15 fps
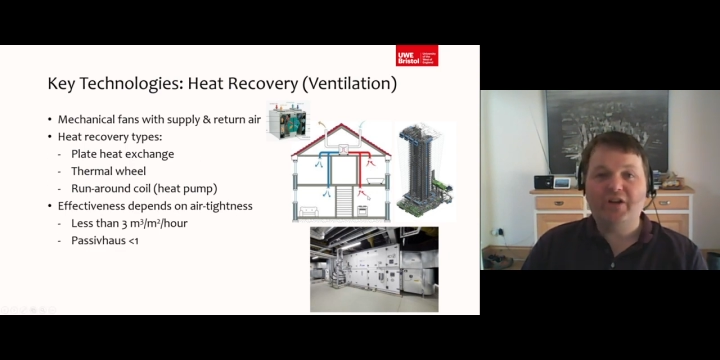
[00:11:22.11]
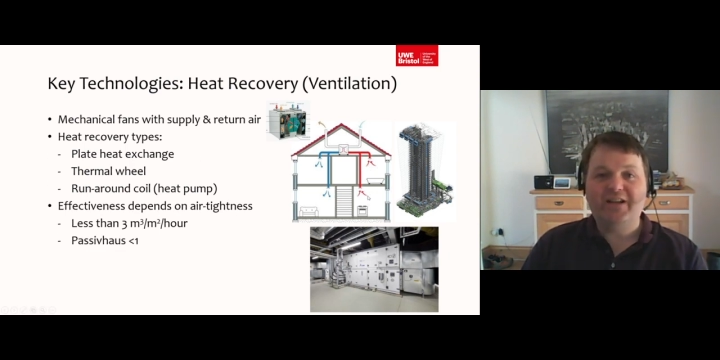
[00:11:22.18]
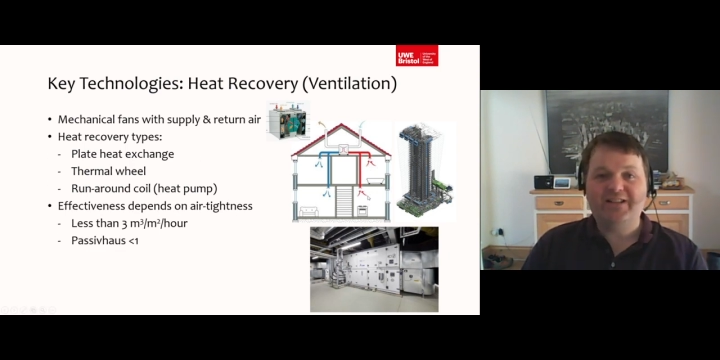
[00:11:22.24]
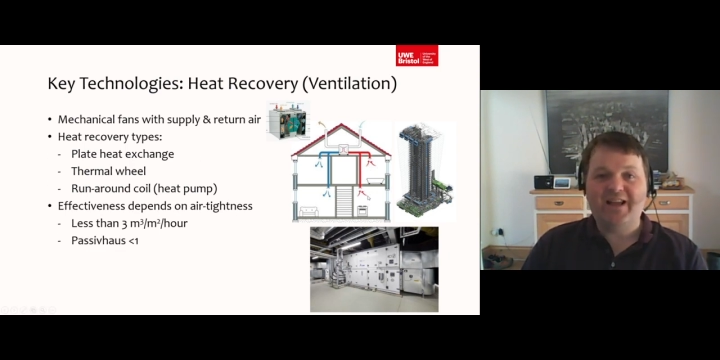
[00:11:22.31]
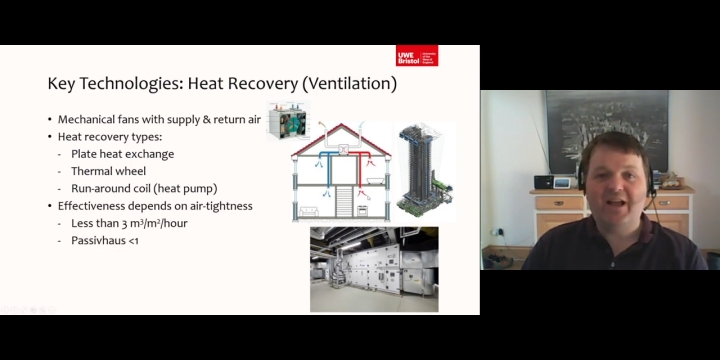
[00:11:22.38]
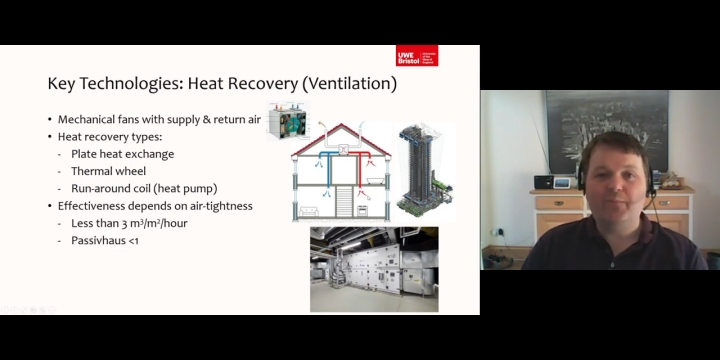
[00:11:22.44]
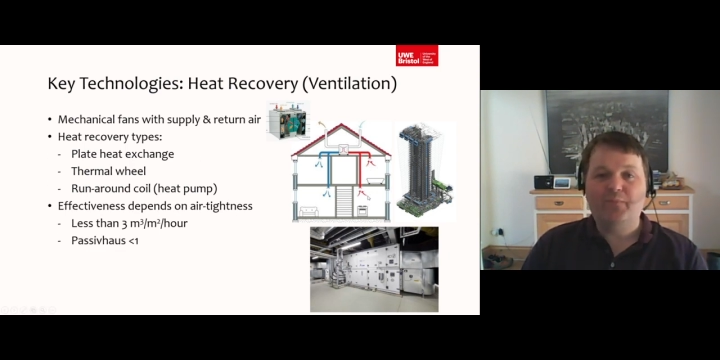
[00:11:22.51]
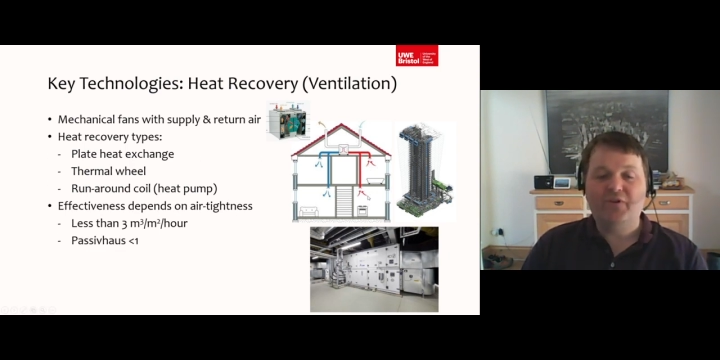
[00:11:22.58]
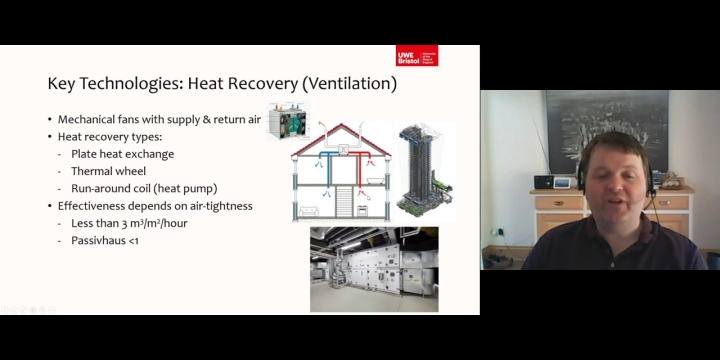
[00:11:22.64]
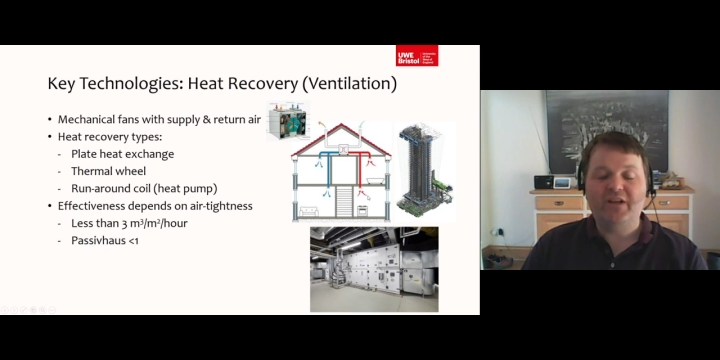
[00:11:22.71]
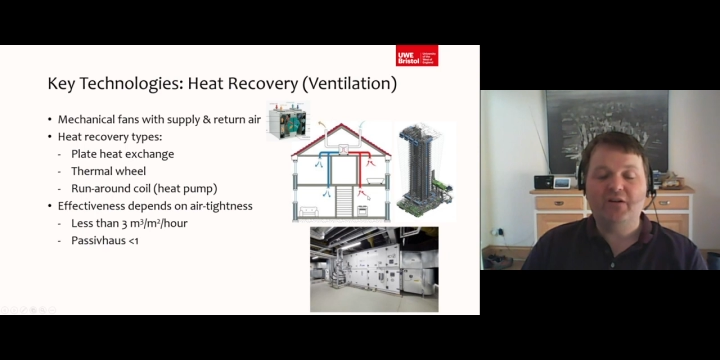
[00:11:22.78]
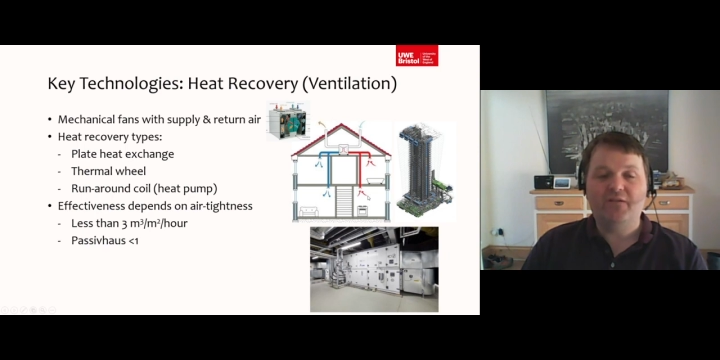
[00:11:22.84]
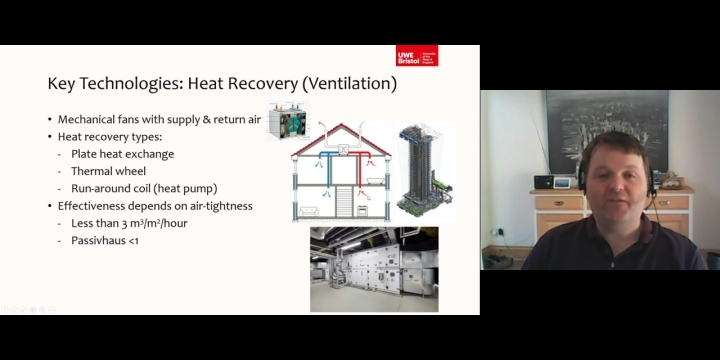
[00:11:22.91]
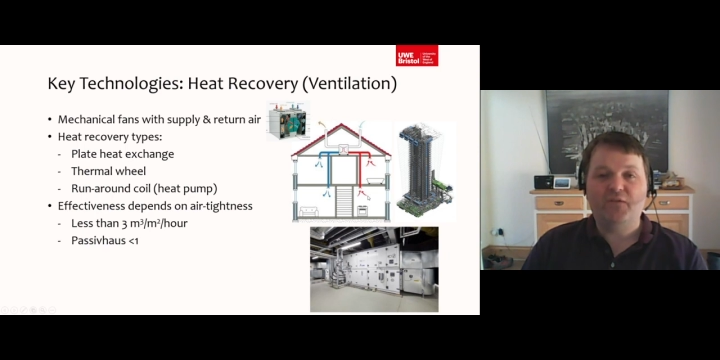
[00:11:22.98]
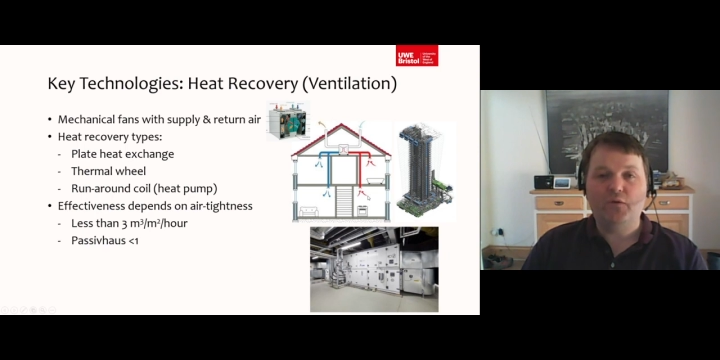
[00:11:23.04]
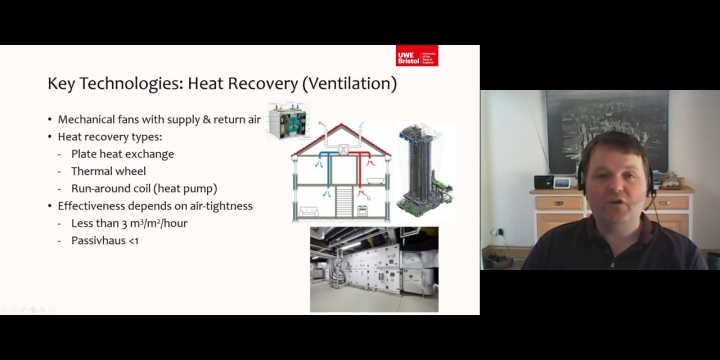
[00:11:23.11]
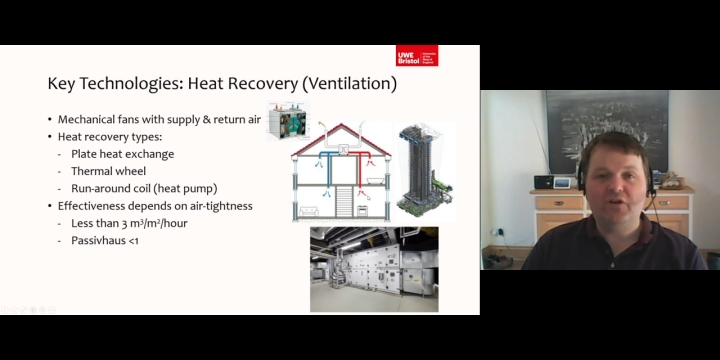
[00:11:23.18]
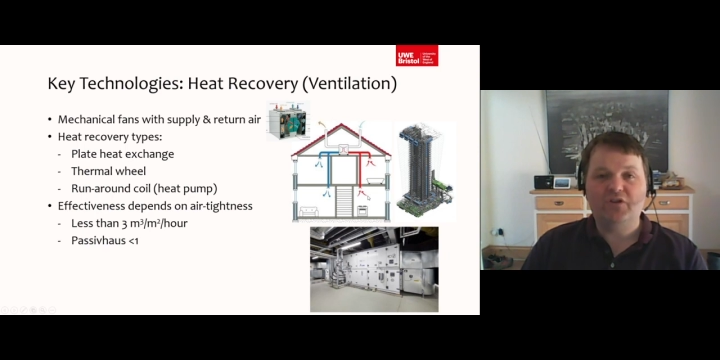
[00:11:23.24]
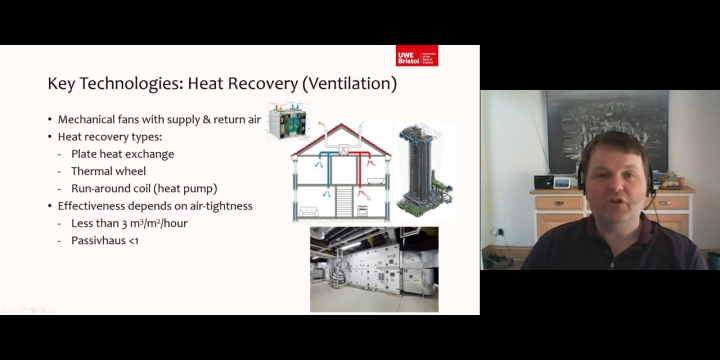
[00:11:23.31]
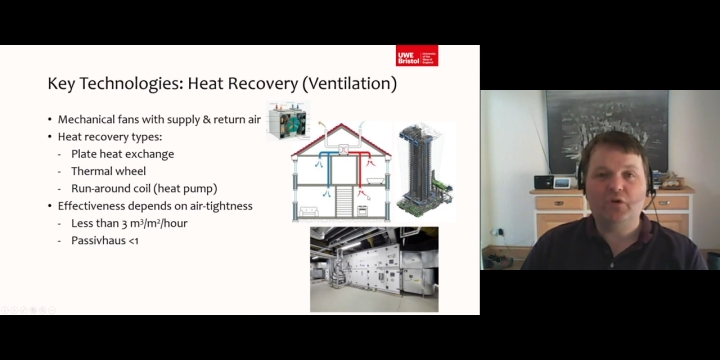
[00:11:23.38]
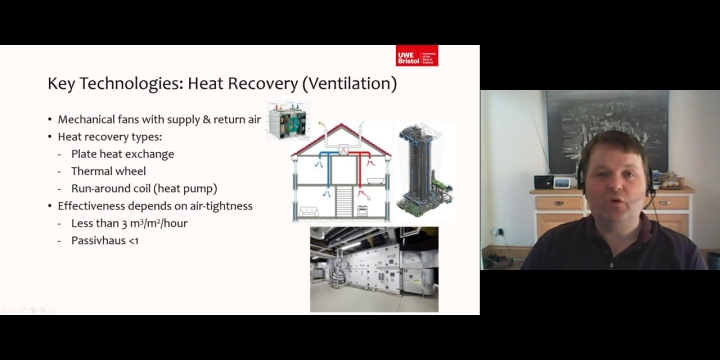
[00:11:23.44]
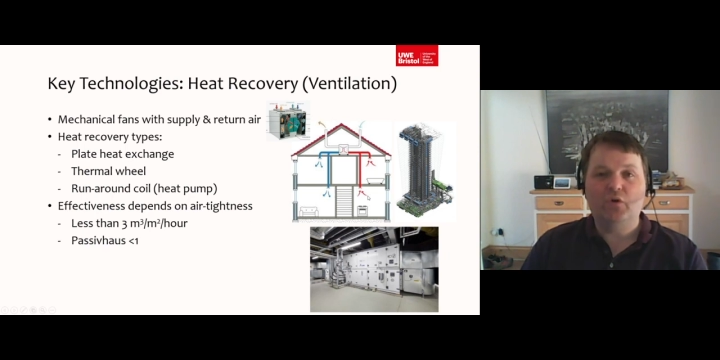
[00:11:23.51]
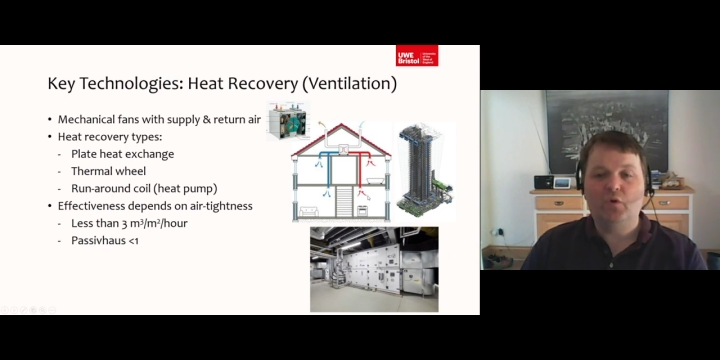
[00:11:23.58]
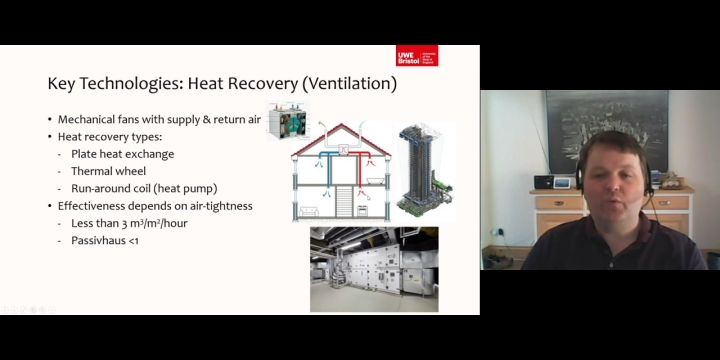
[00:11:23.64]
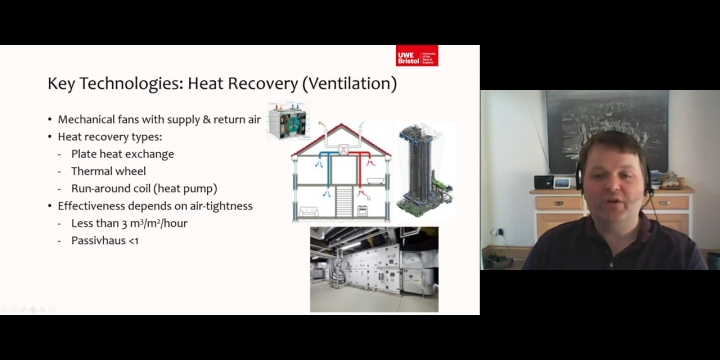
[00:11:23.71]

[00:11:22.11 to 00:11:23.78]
example here a few years ago.